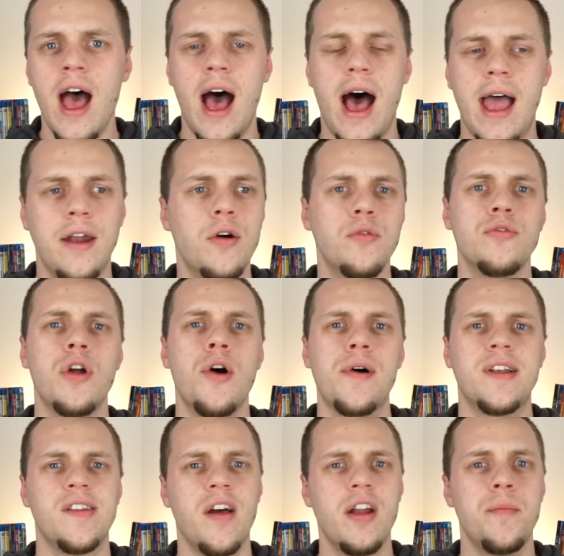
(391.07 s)
I don't know a
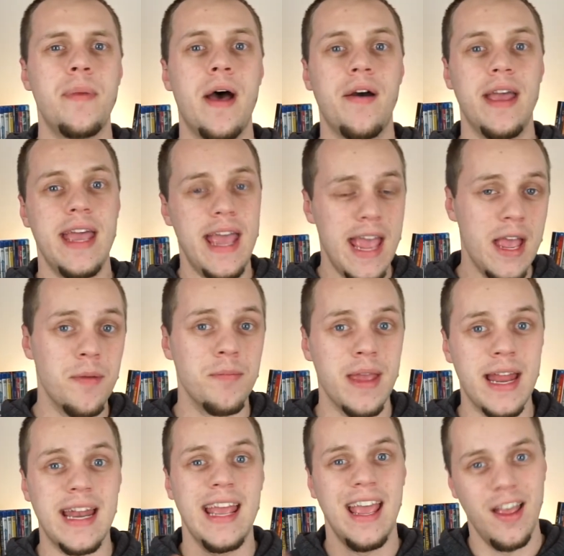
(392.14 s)
ton about him
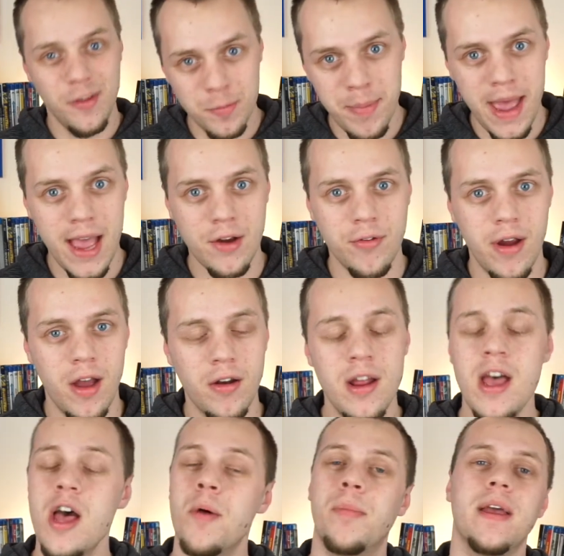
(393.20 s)
and his background,
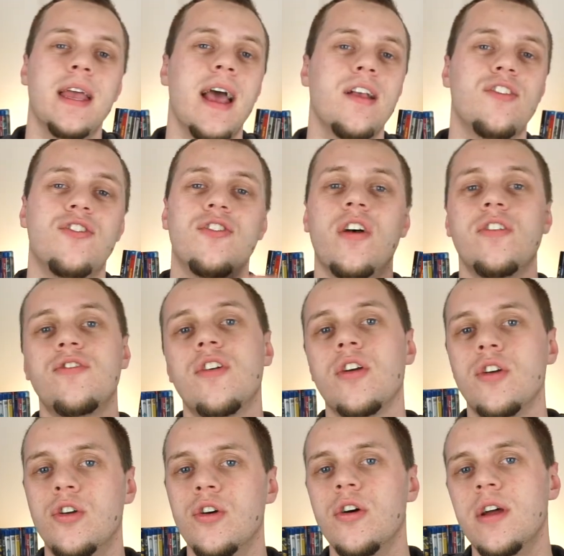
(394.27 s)
but he has such a
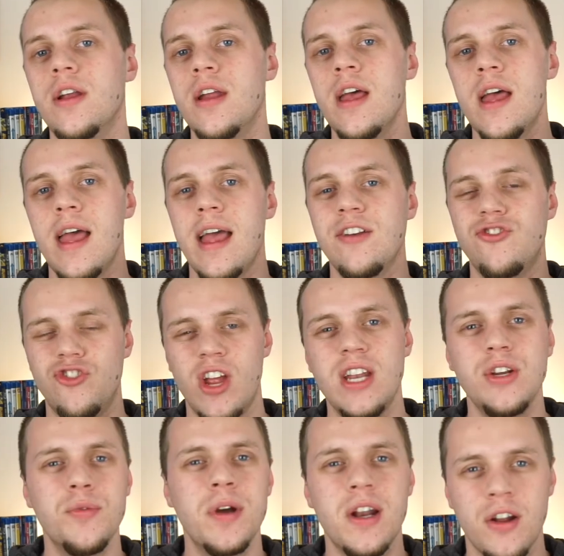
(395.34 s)
good and
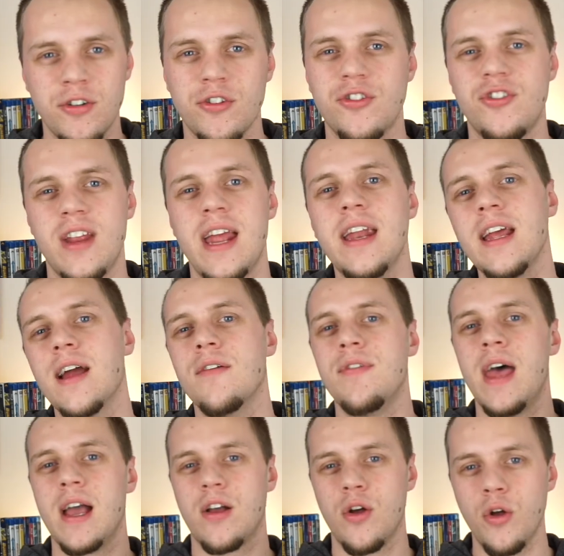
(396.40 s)
genuine understanding of
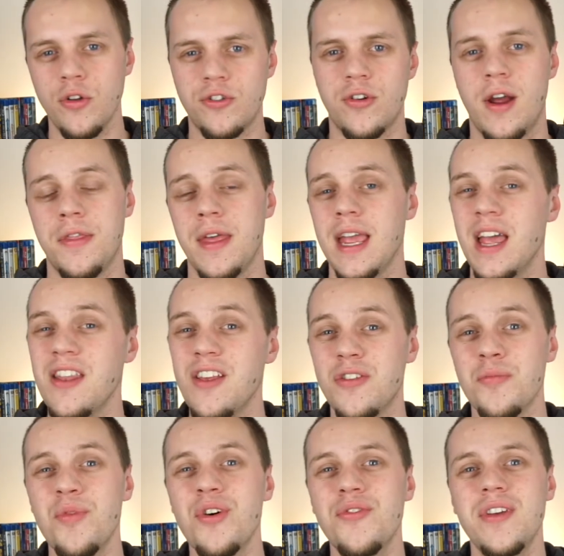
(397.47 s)
that culture, I think. And this
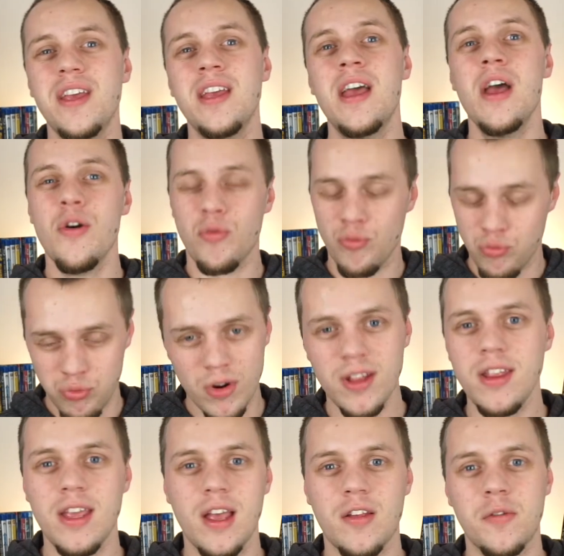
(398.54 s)
movie
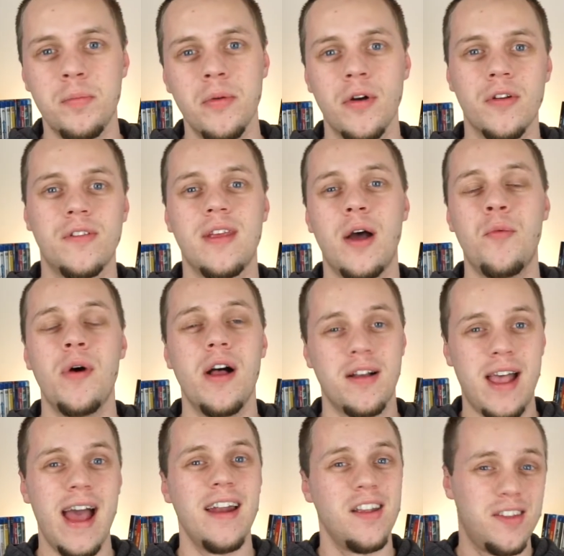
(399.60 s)
really explores that well,
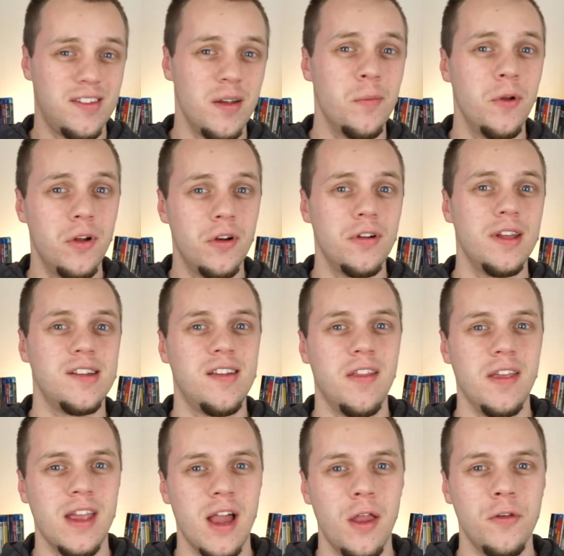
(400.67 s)
kind of similarly to
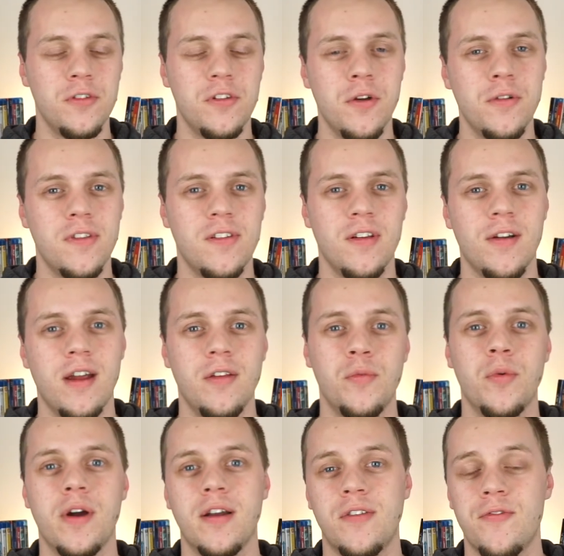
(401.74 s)
the Yellowstone series
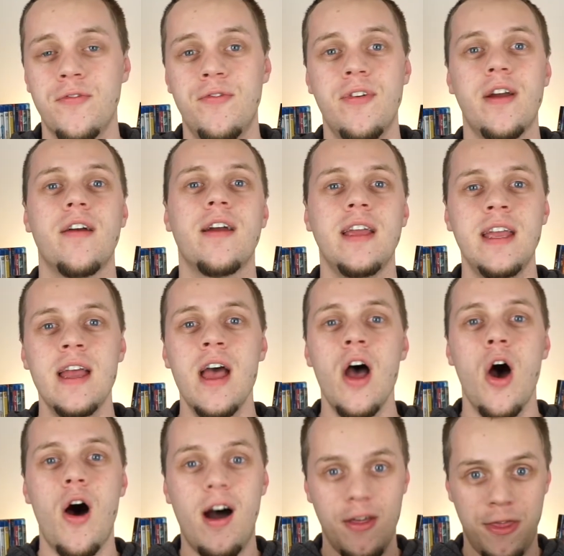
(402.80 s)
where it's very
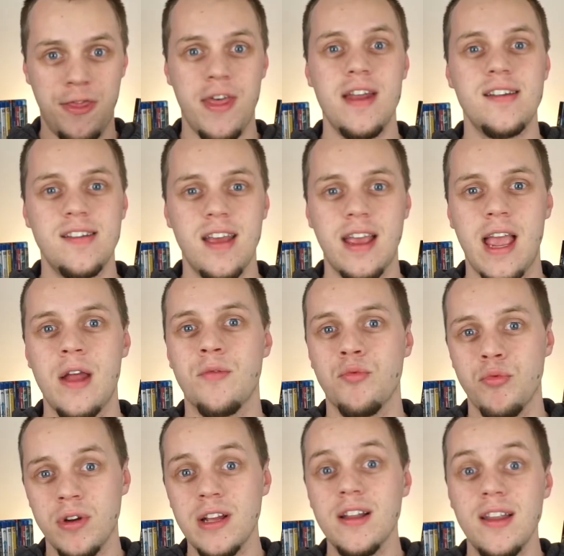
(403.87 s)
authentic
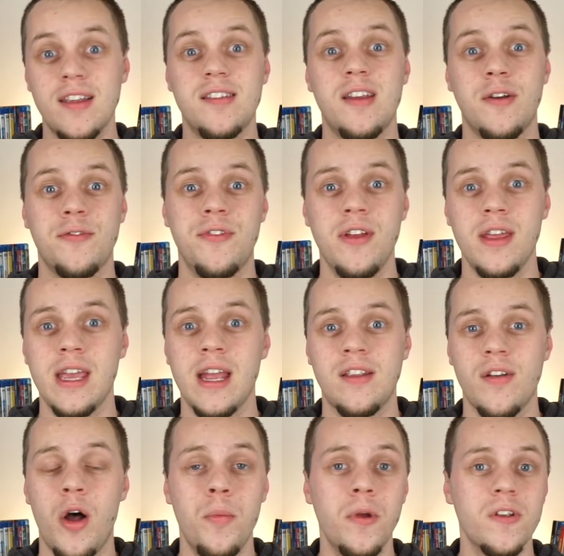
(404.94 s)
and realistic feeling.
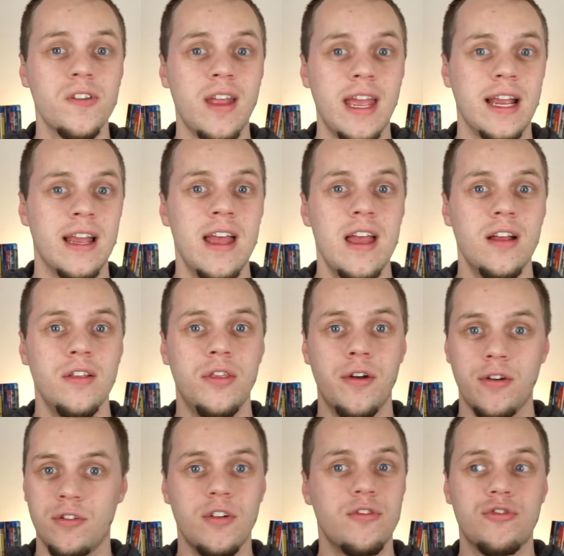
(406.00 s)
It's almost like
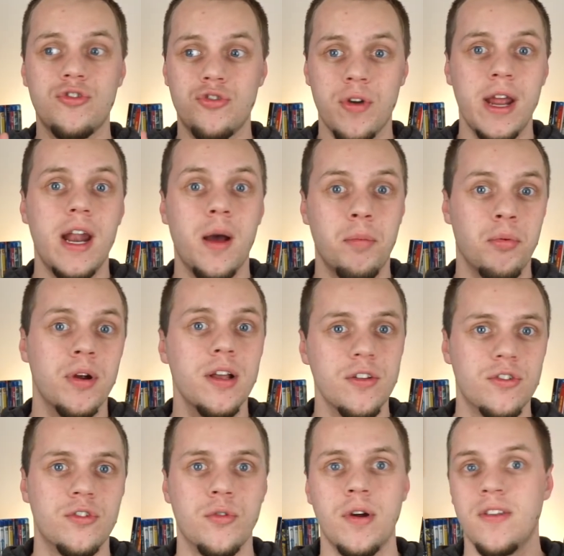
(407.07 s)
there's just straight up real
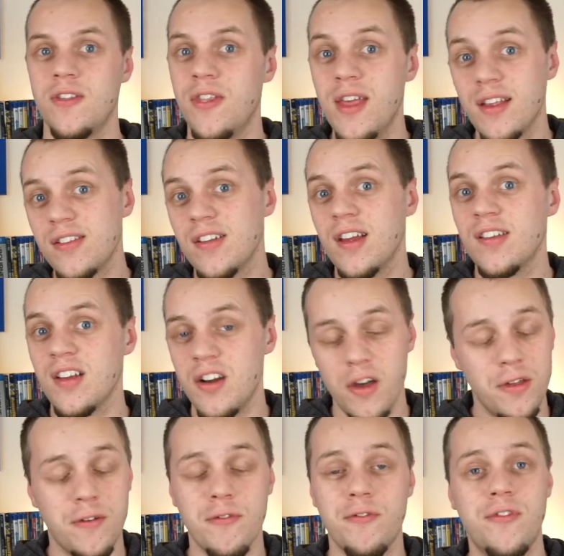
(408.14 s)
stories. This is
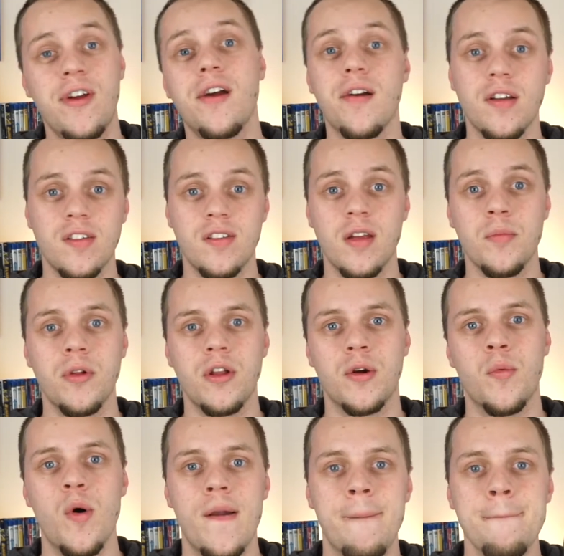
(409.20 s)
another very similar
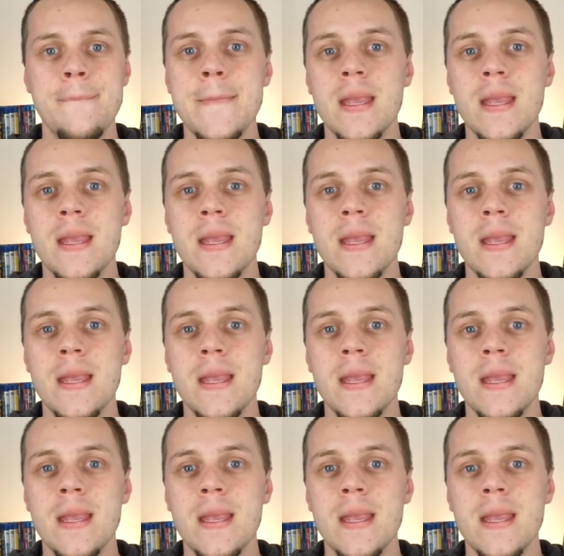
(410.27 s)
one.